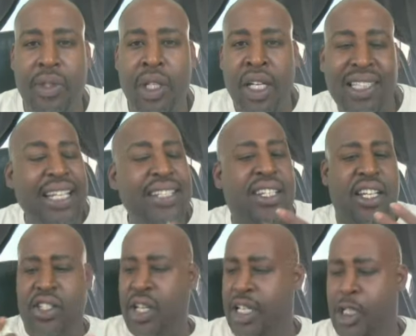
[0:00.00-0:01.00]
They just
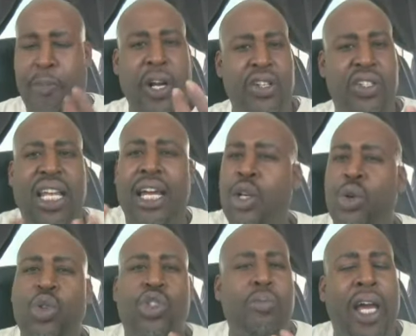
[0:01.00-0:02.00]
experience that new
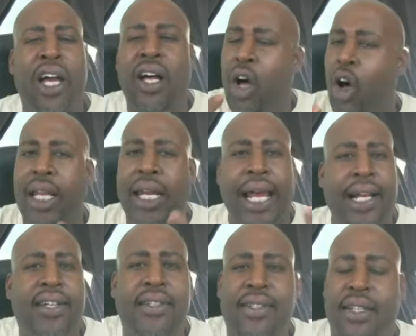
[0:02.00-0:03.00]
smell, all of that
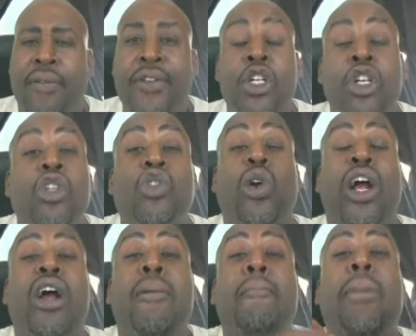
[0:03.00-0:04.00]
good stuff. So
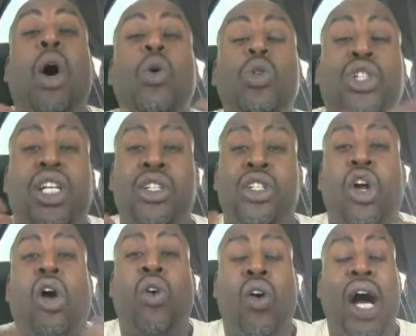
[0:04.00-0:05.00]
their emotions are
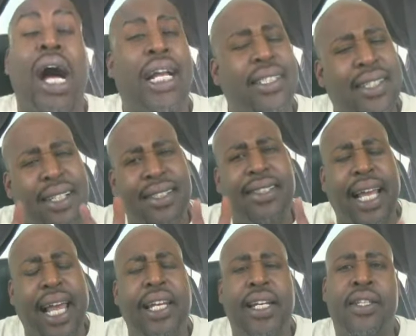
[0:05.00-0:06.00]
on high. Because
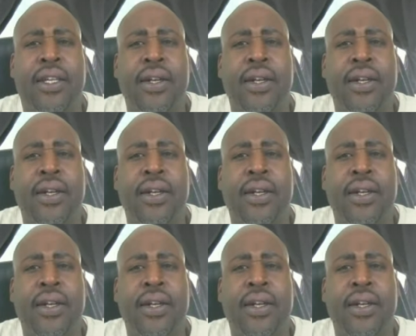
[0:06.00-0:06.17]
understand this.